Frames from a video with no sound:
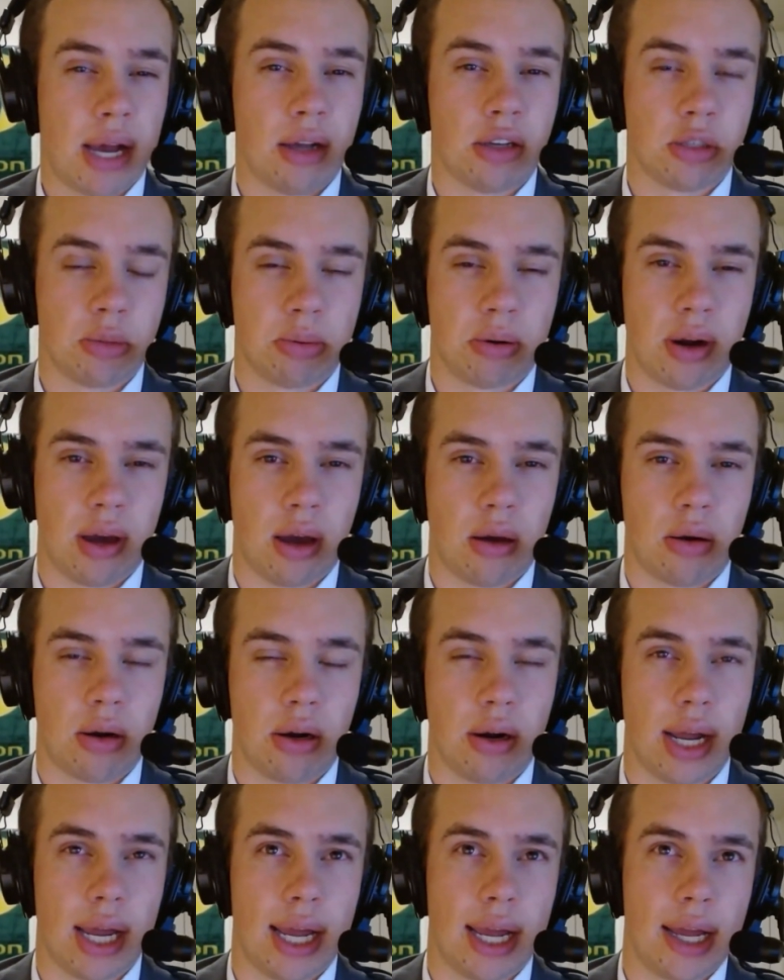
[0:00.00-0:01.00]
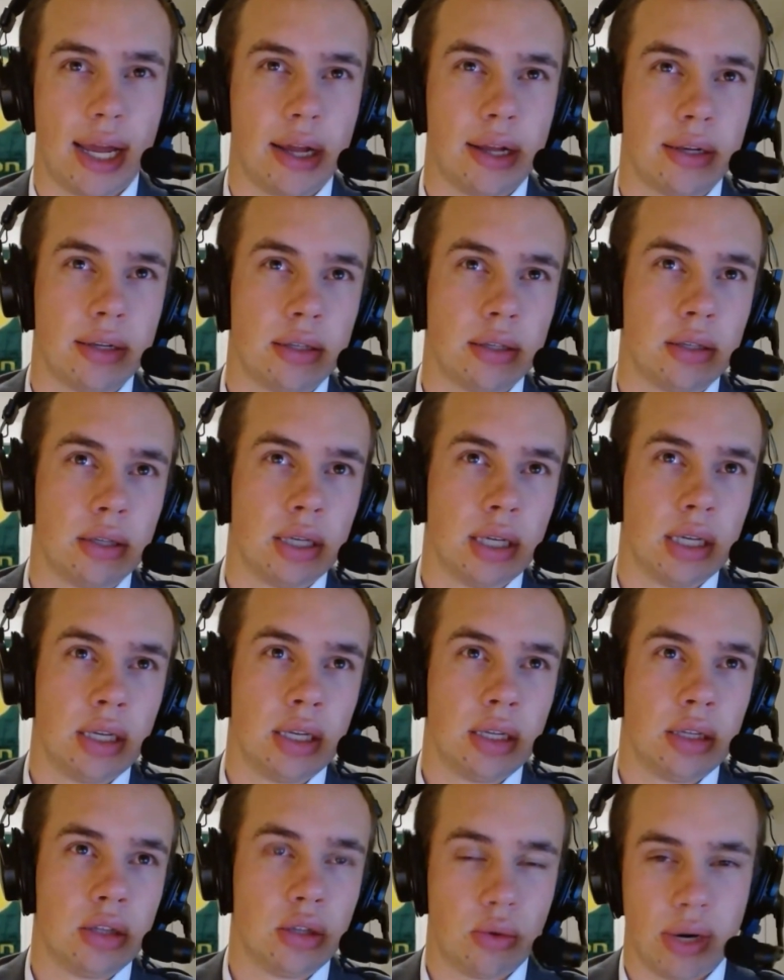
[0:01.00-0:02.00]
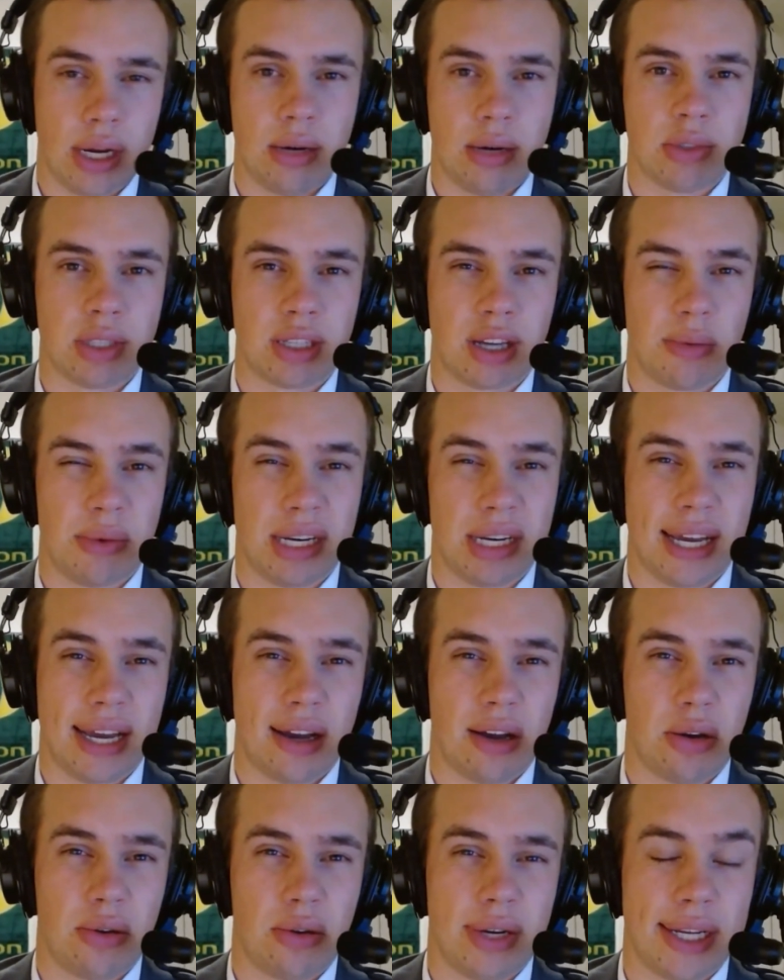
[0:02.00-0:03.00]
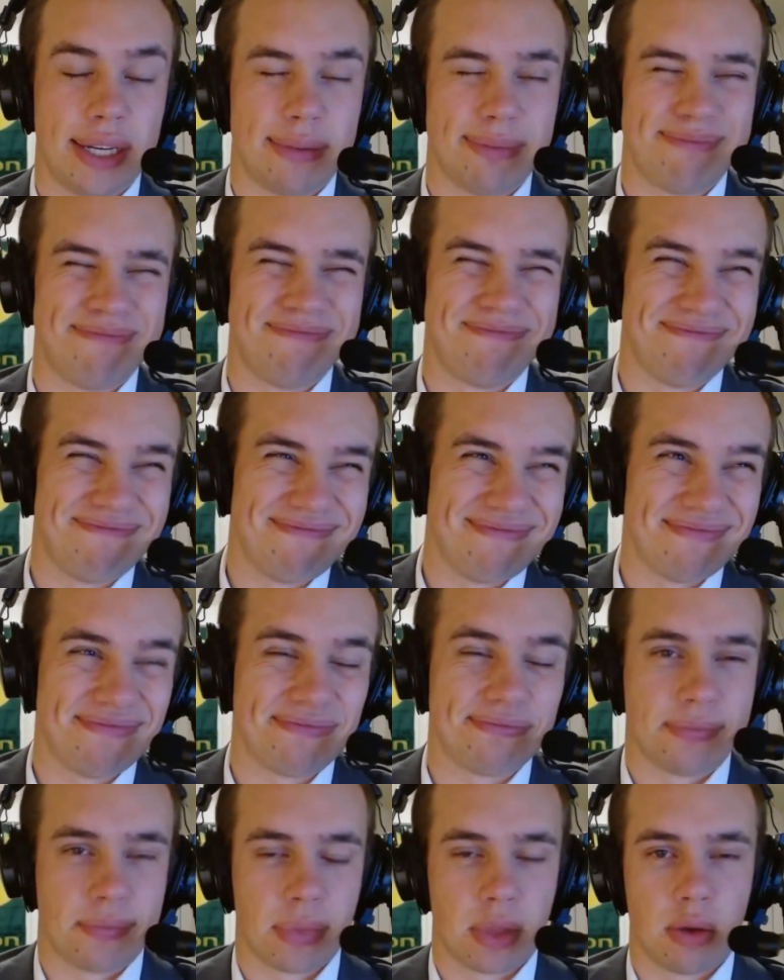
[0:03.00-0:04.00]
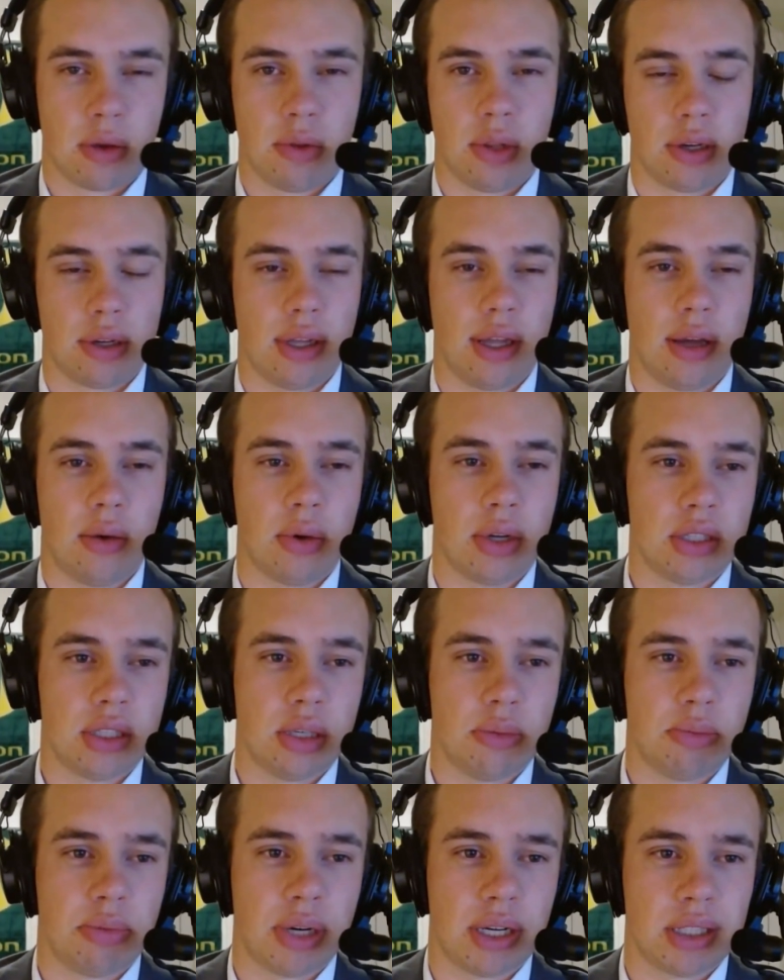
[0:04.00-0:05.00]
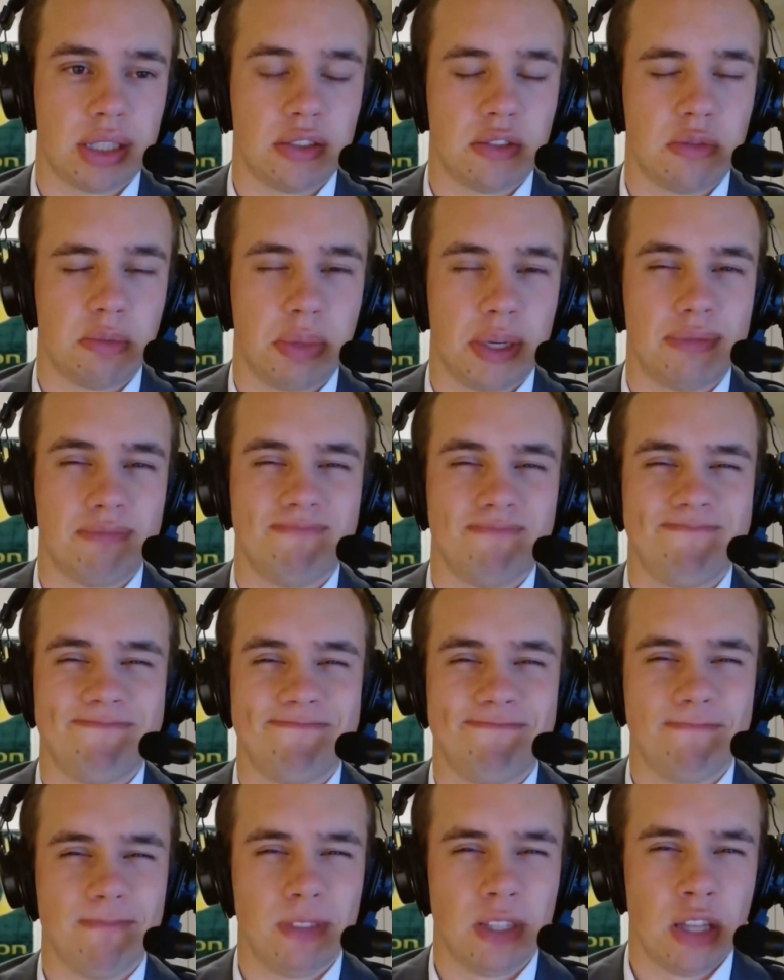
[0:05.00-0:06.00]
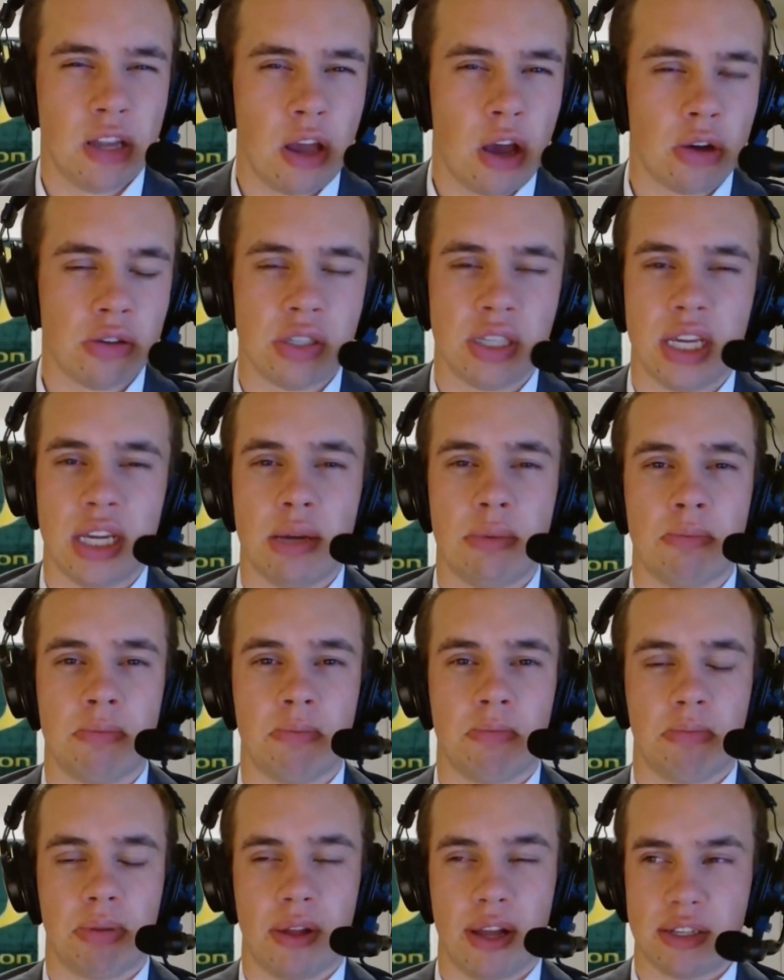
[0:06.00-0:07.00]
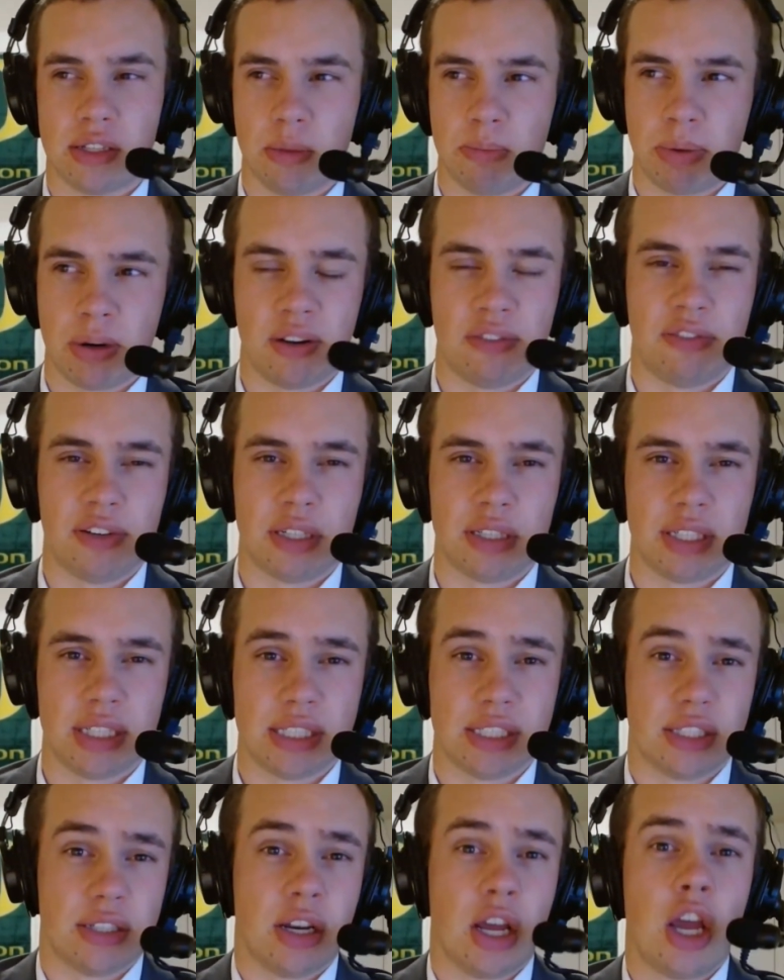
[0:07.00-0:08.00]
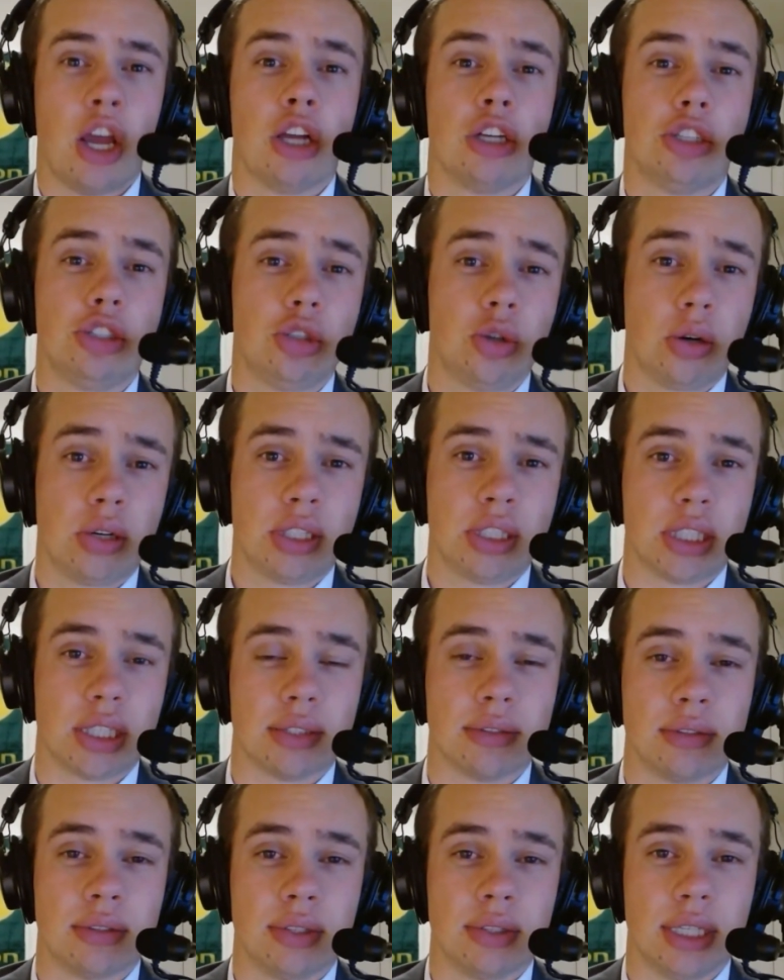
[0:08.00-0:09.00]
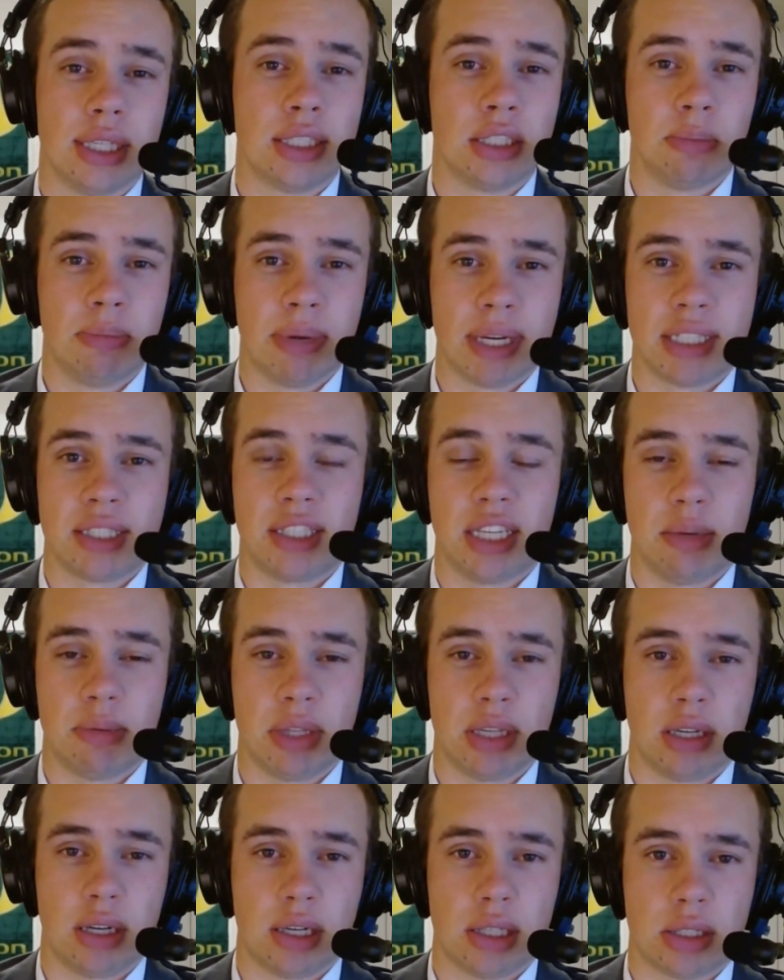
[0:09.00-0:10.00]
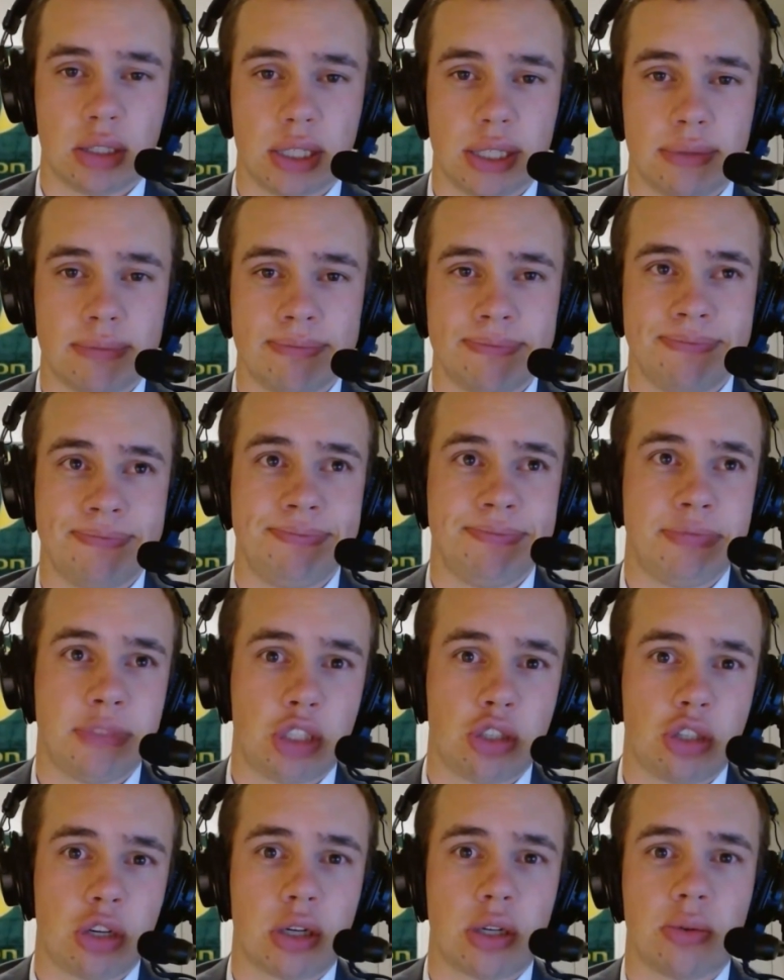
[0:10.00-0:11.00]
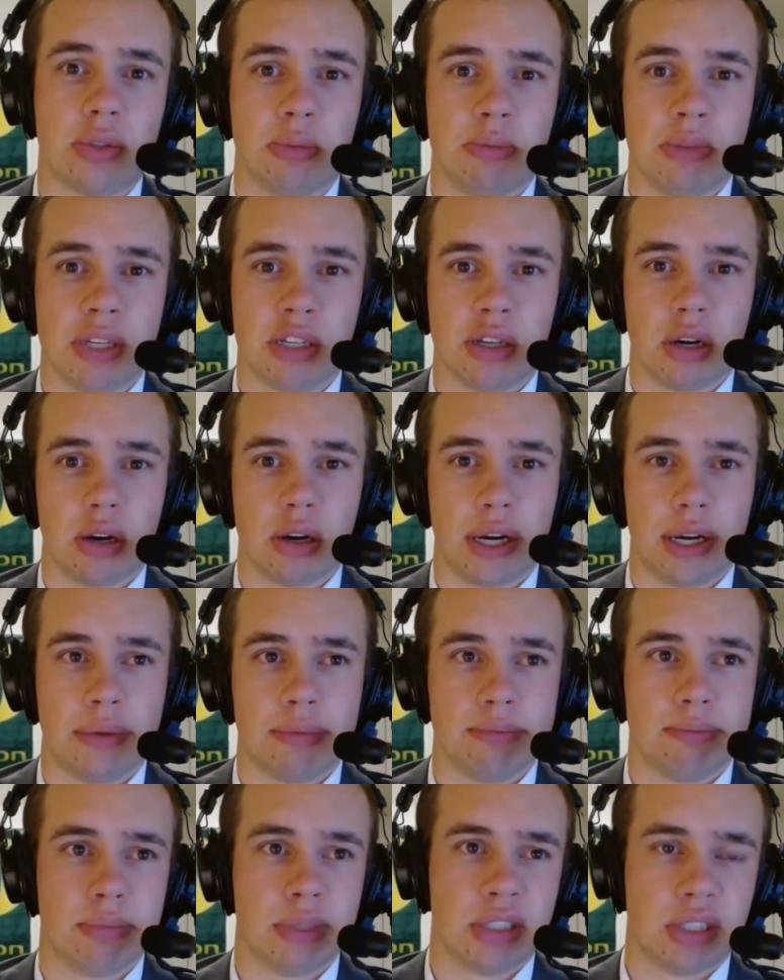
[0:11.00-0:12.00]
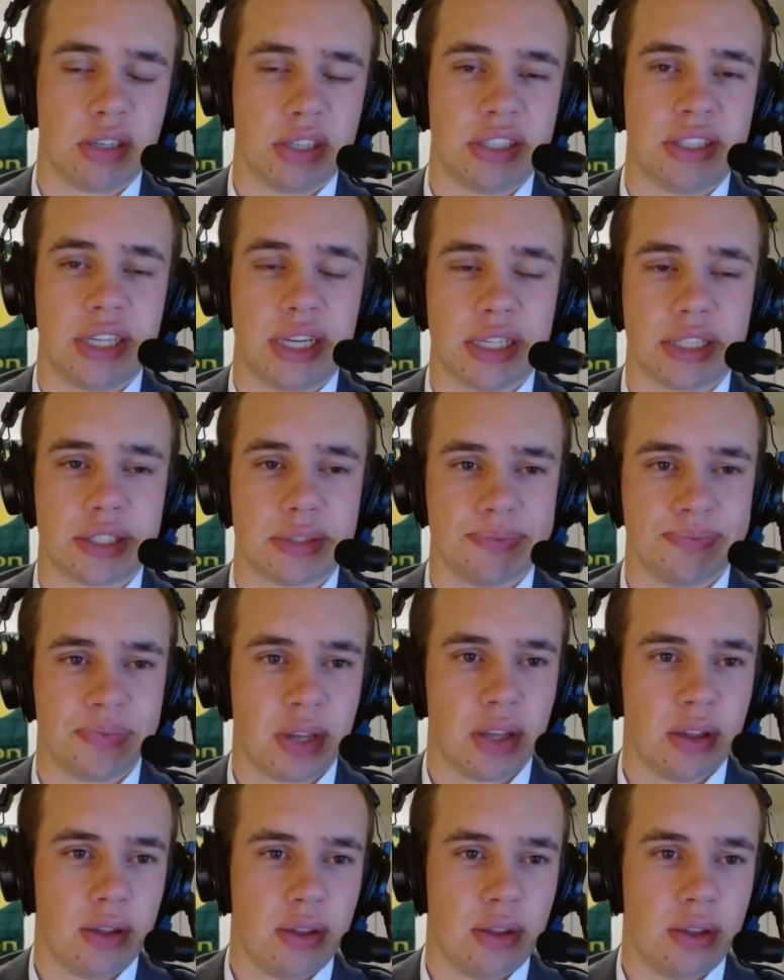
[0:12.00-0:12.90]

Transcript: miles per hour, and the rain was coming down, and look, it wasn't impressive, but no team has a perfect season. Georgia is the best team in the country. Struggle with Missouri. Missouri stinks.